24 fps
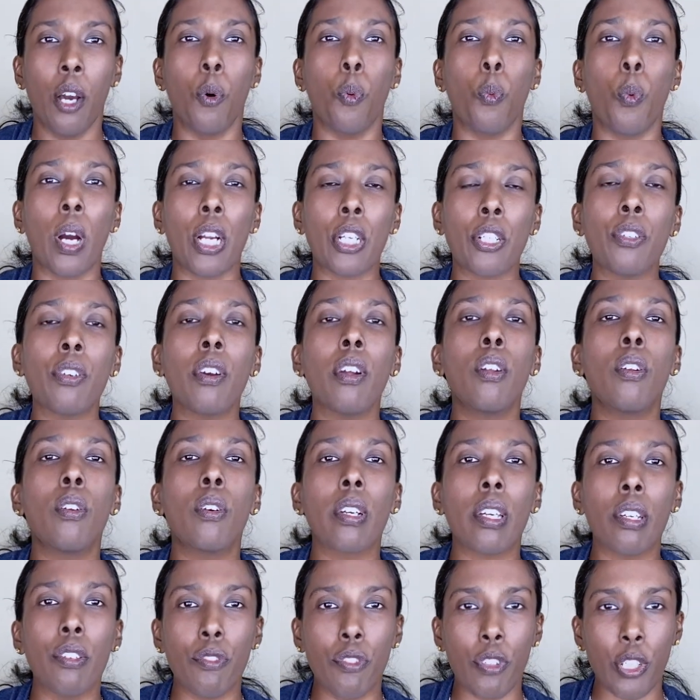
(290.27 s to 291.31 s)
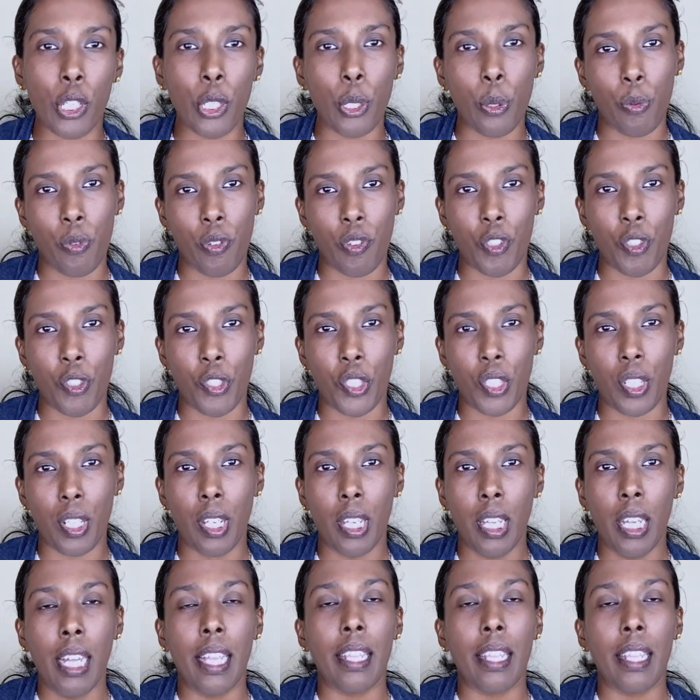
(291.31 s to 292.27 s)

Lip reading: what you are looking for your future.